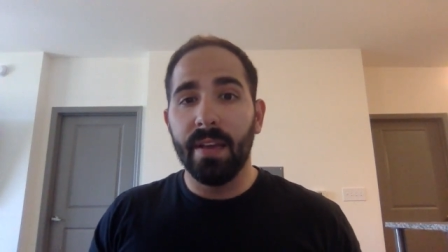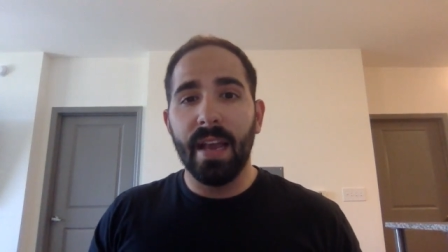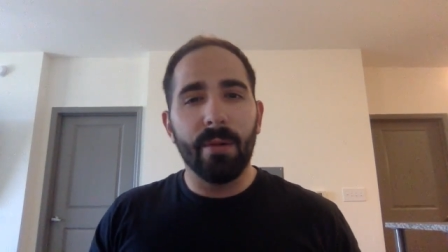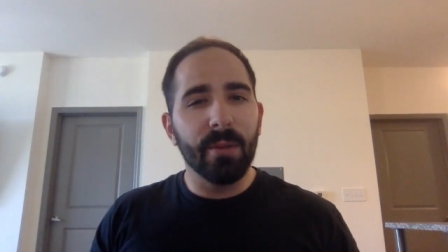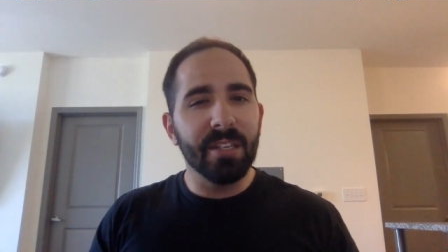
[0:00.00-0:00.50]

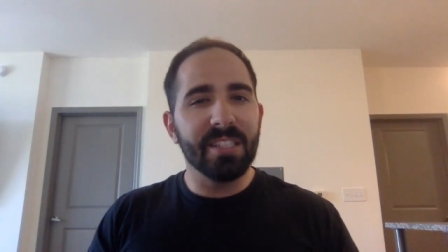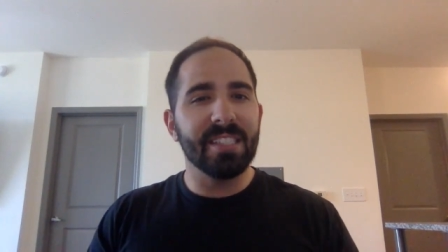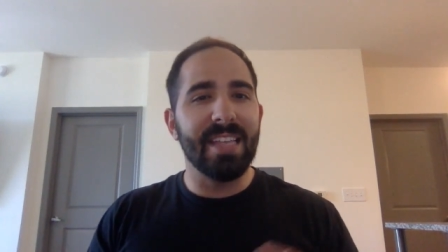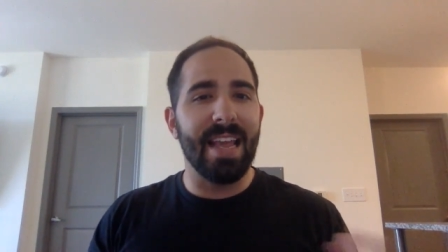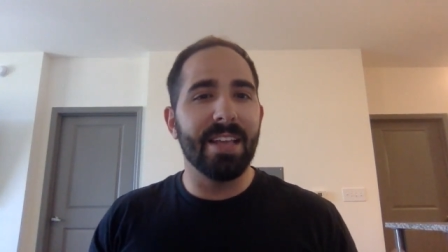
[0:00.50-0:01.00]
it really doesn't
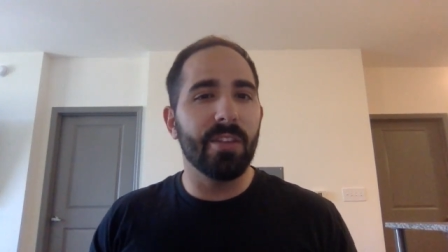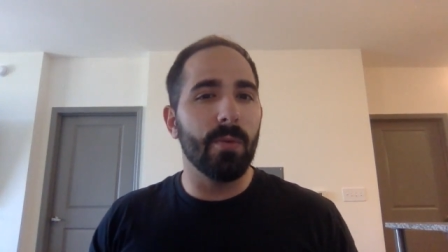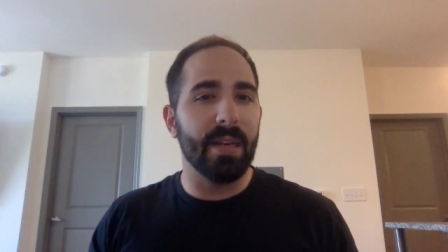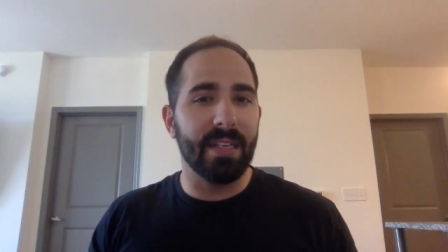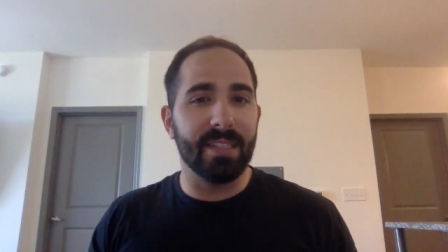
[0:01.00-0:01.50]
take you
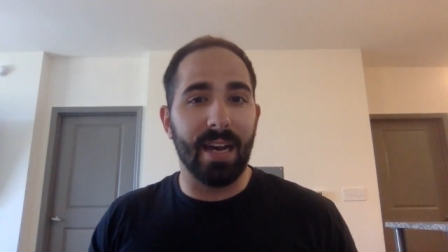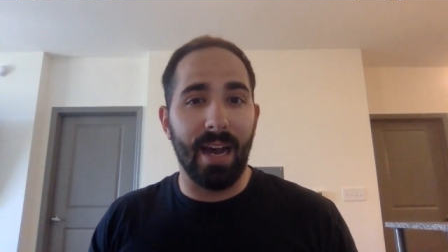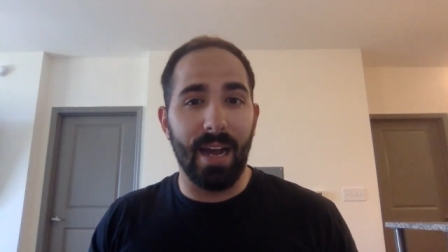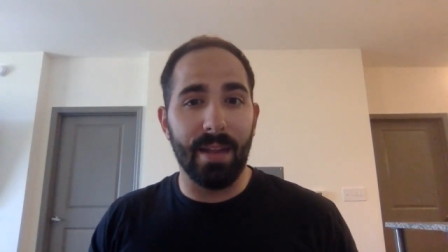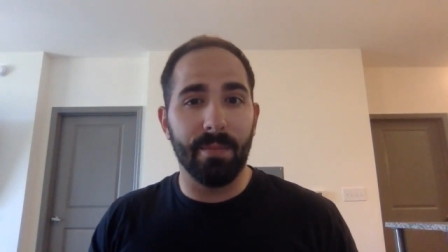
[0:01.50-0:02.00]
any
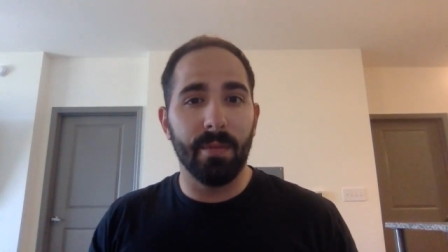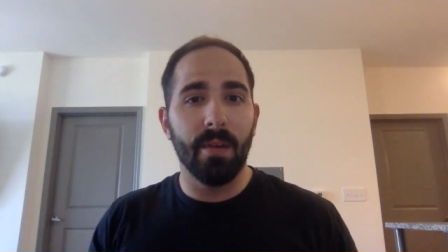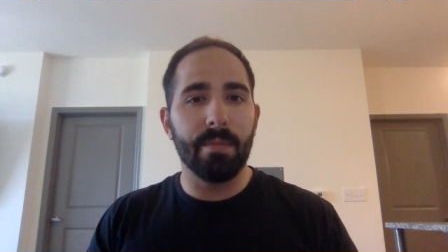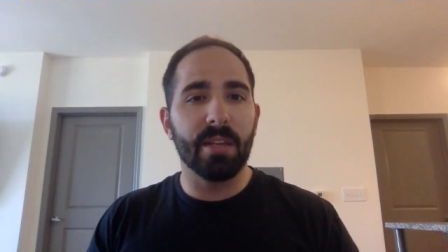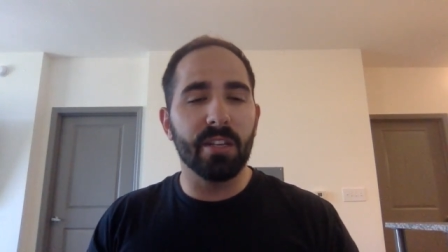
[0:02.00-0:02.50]
time
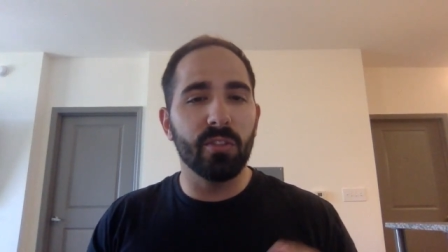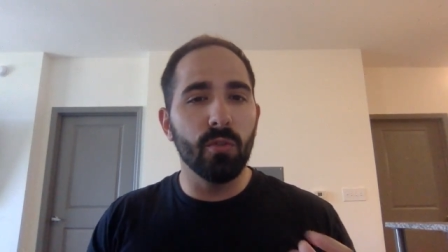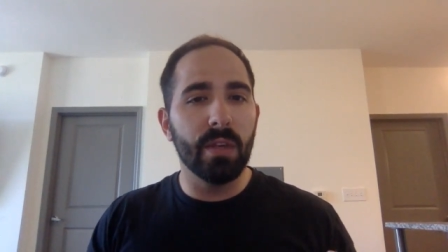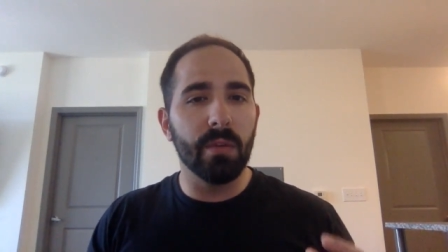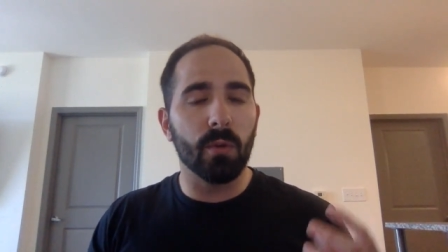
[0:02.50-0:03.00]
because you
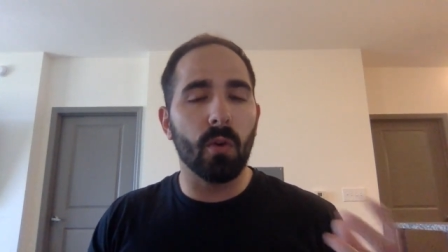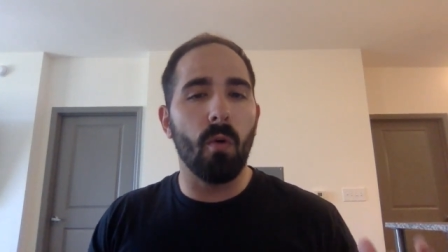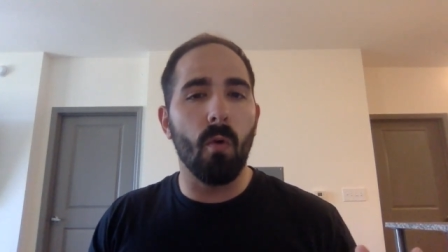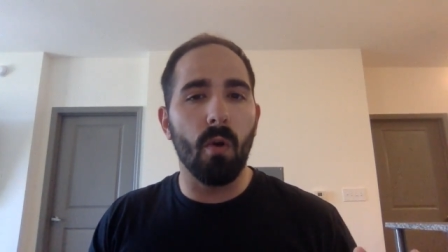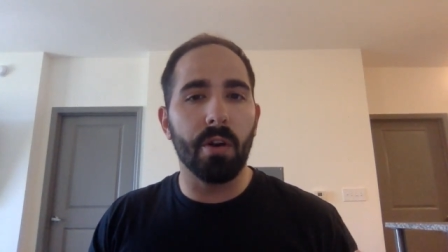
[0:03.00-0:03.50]
can
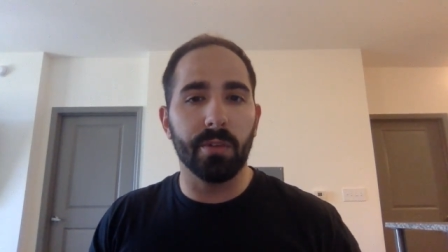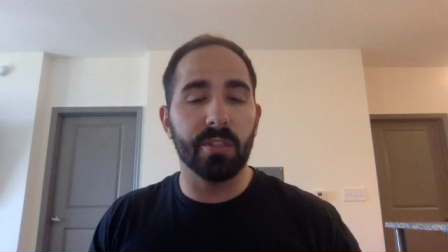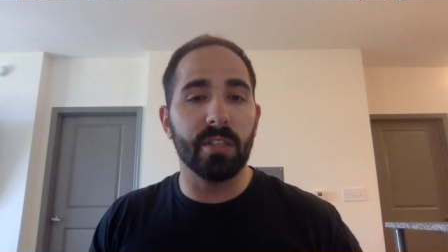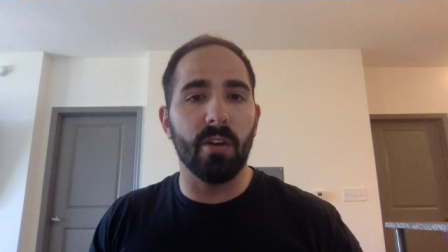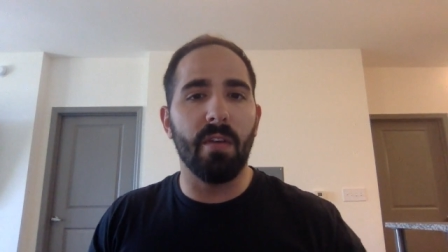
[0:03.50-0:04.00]
record
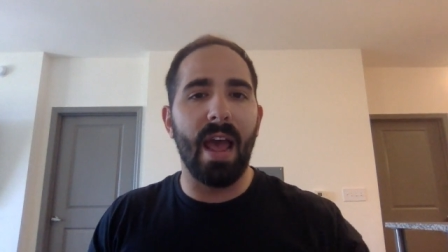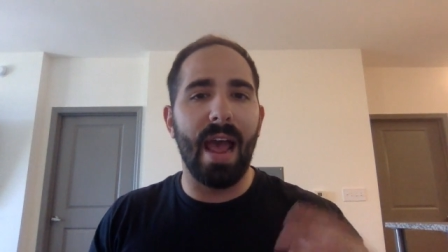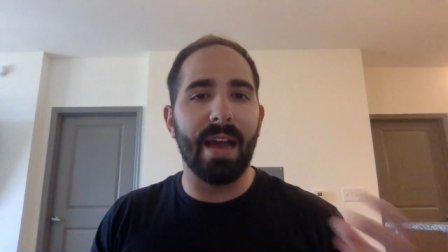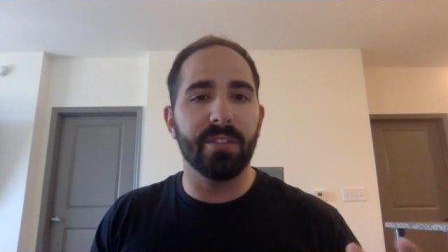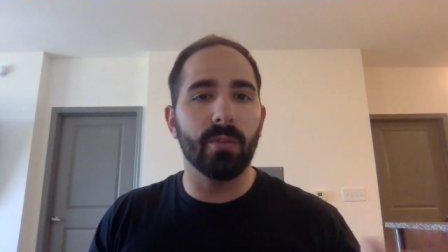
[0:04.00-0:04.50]
yourself
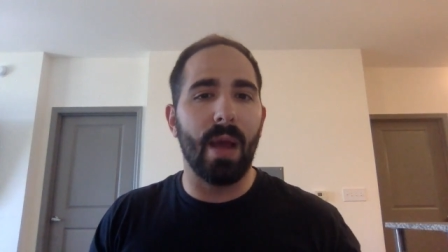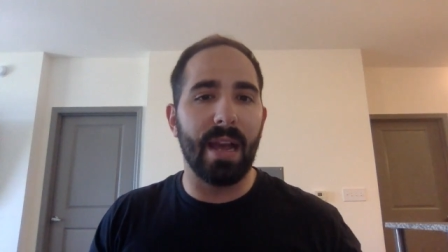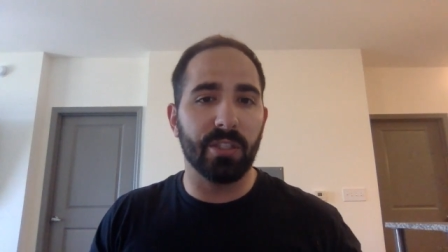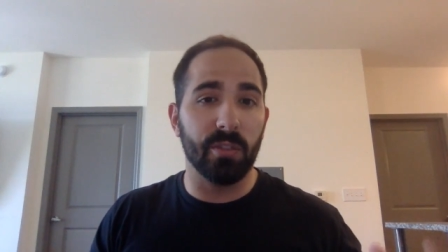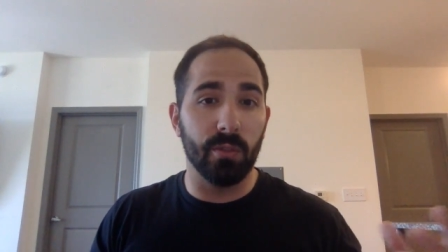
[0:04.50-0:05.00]
as you
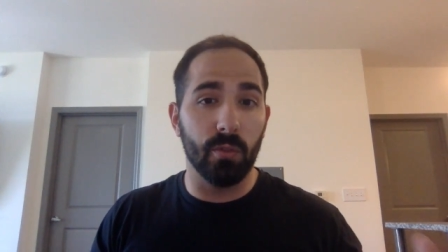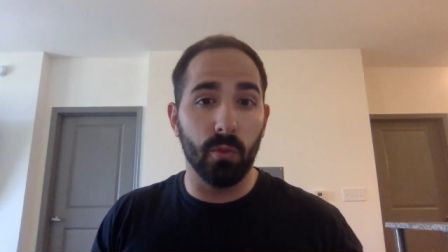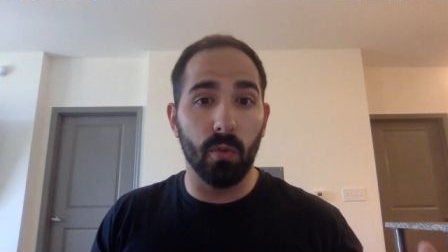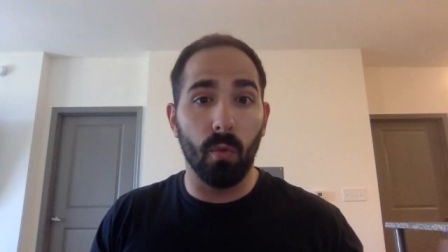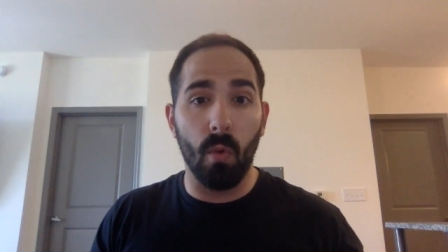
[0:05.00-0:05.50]
actually do
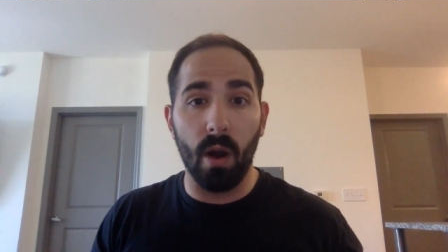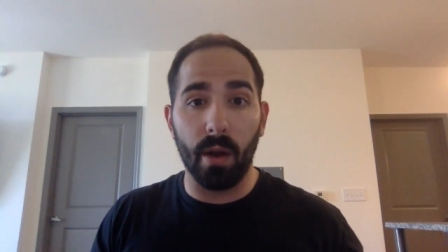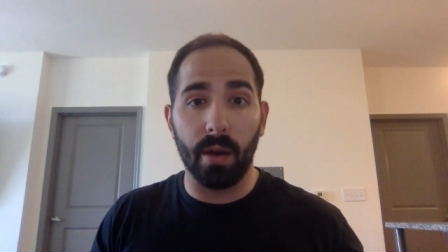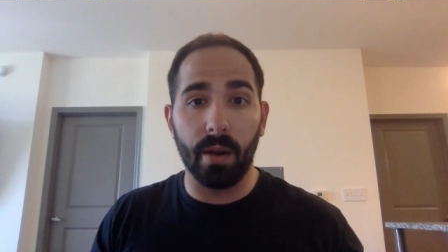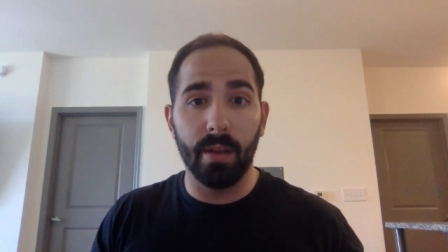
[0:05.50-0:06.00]
the work.